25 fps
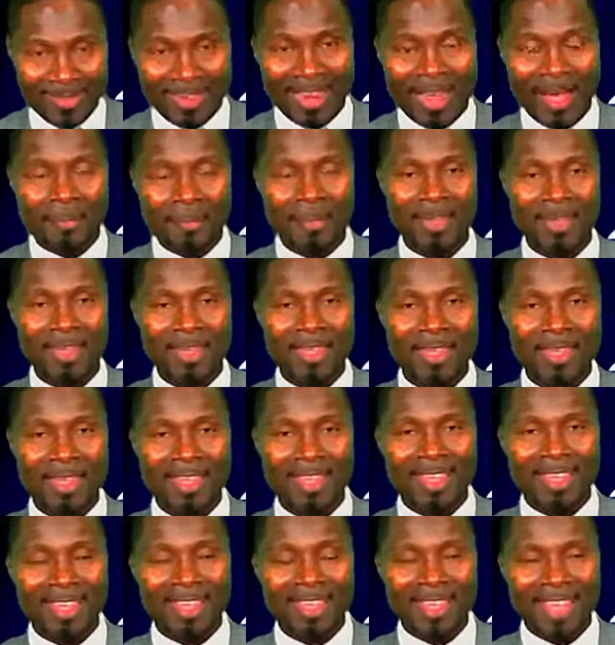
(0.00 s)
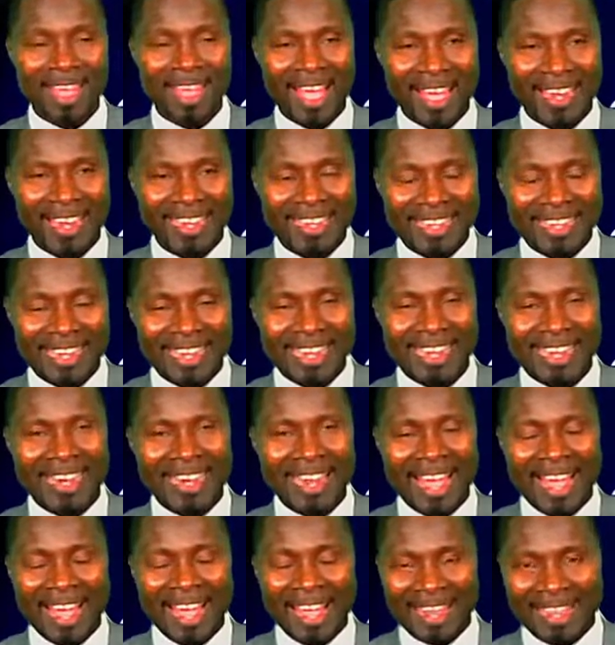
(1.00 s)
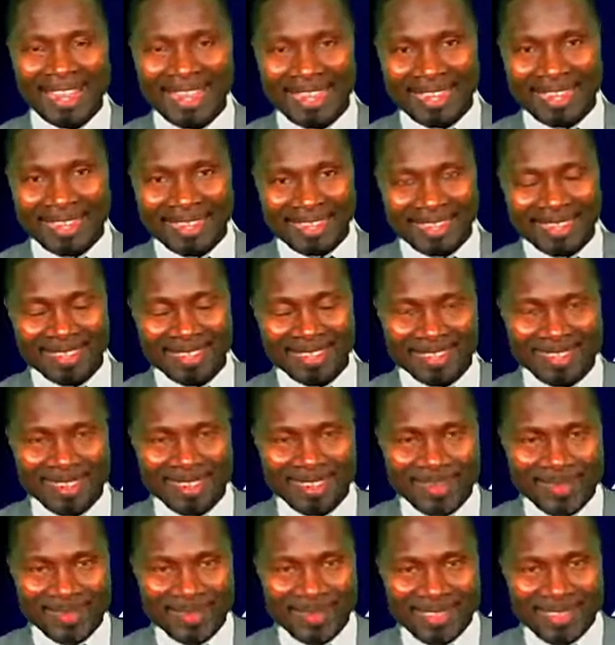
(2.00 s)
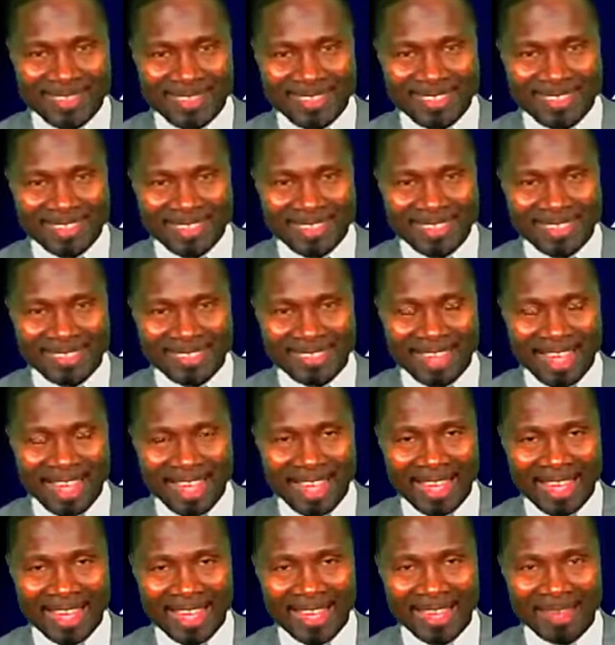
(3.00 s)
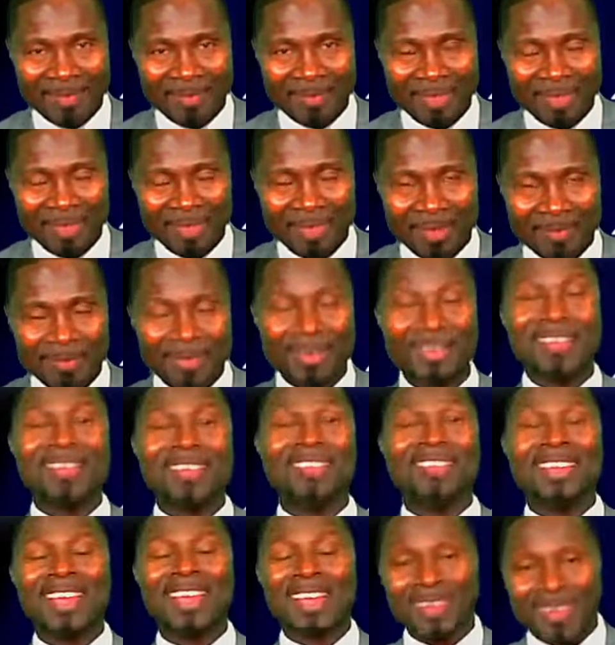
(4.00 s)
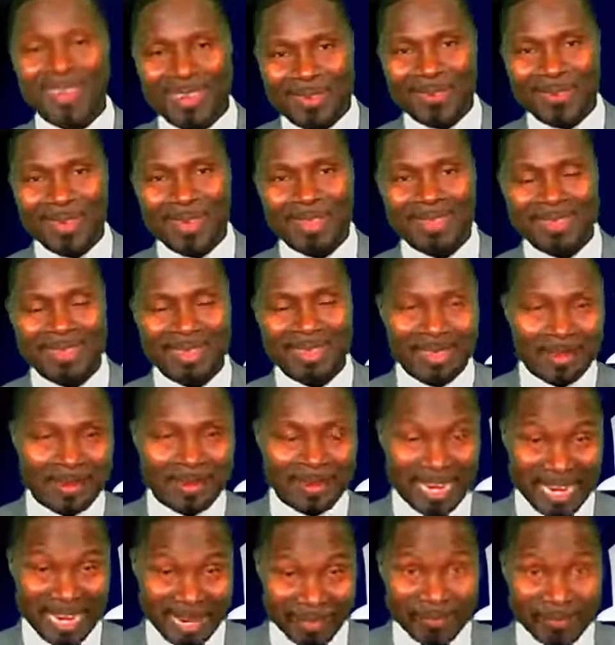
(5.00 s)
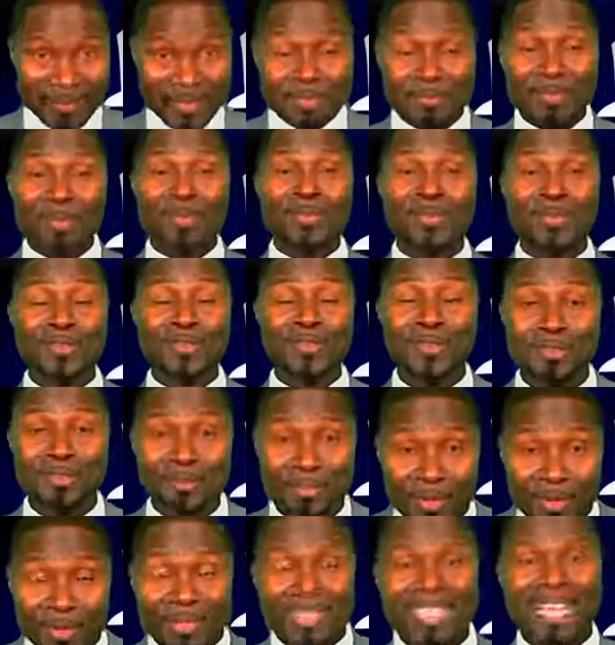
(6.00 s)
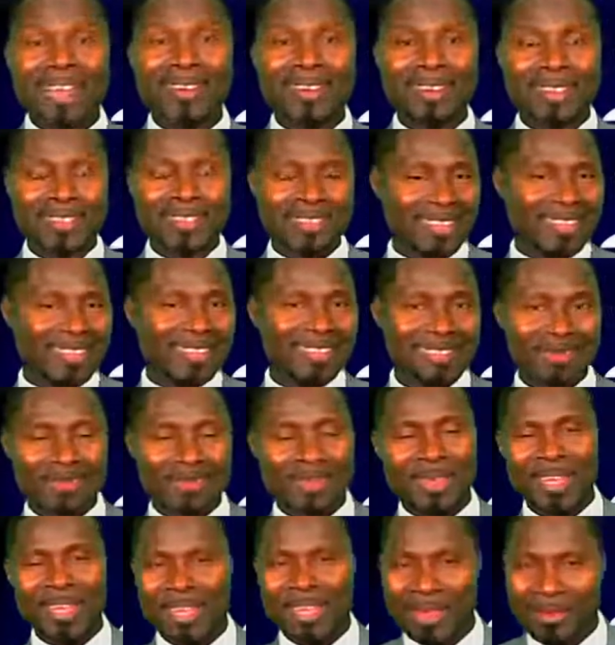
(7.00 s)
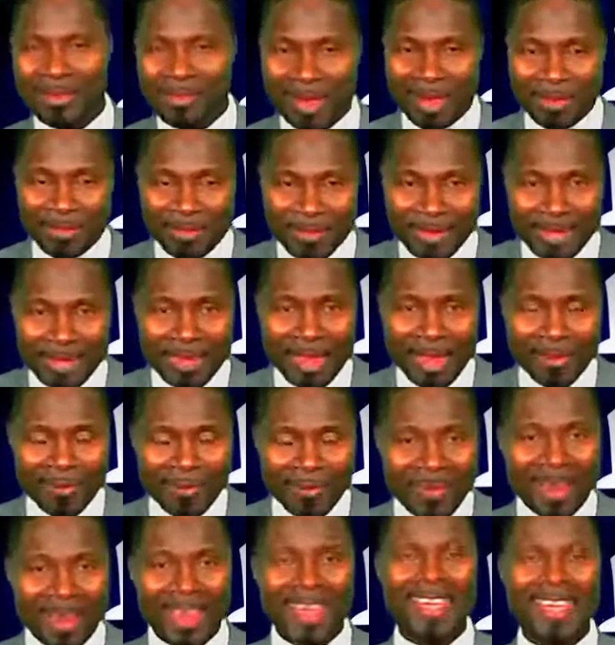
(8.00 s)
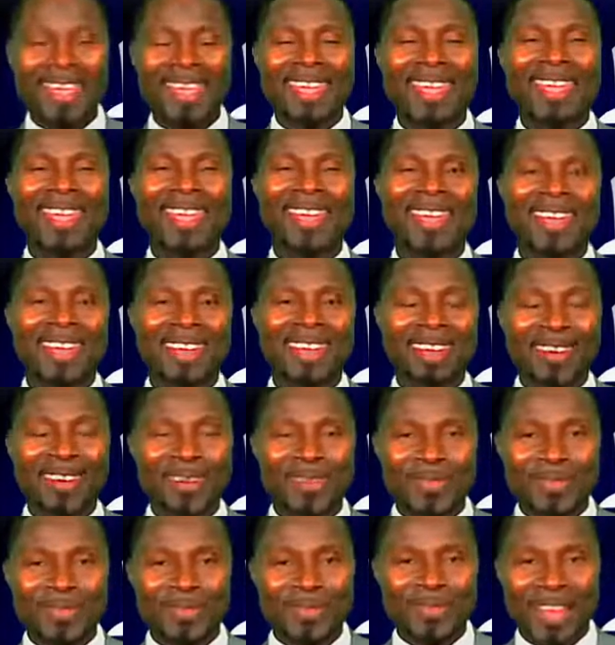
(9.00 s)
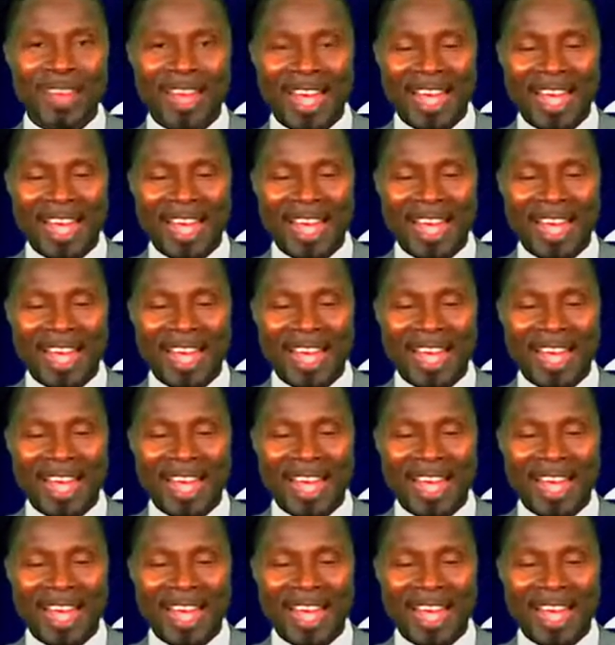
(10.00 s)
order, and then I obviously did prenuptial agreement, helping people to build their relationship by being aware of